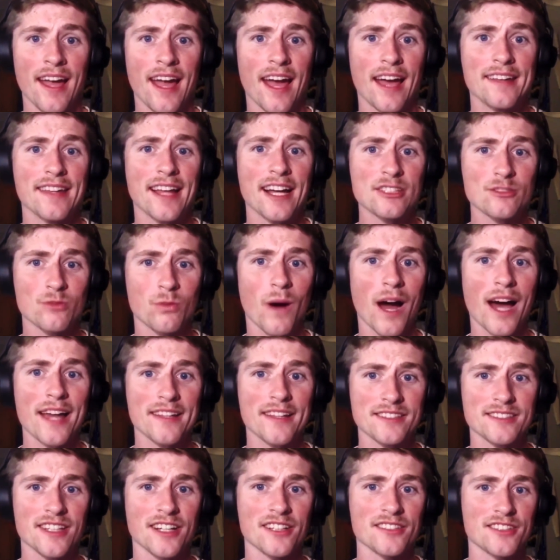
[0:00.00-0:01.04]
And that's why
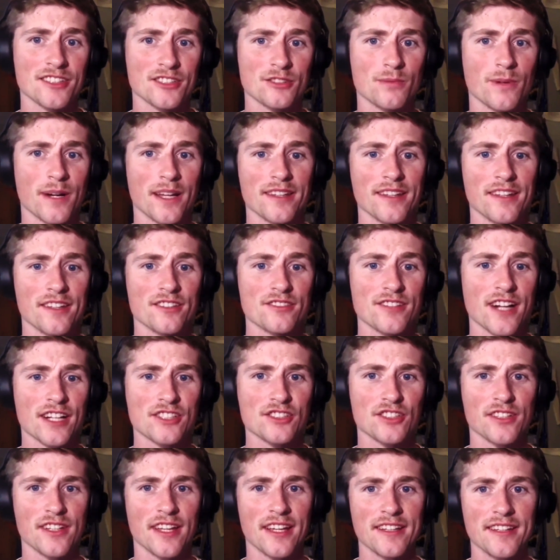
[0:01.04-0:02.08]
the Celtics went in the
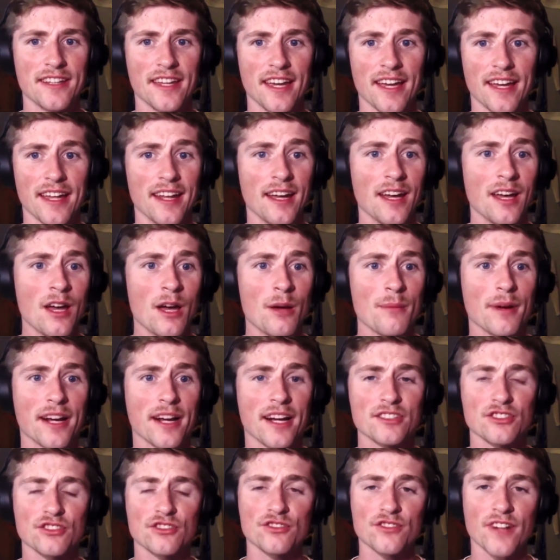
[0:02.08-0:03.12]
direction they did,
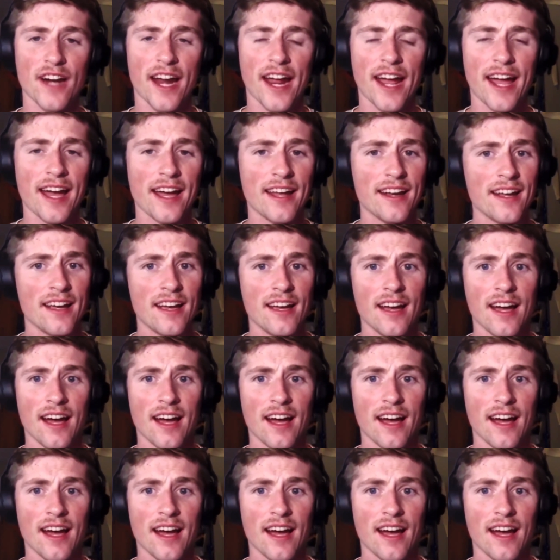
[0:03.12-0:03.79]
because Grant,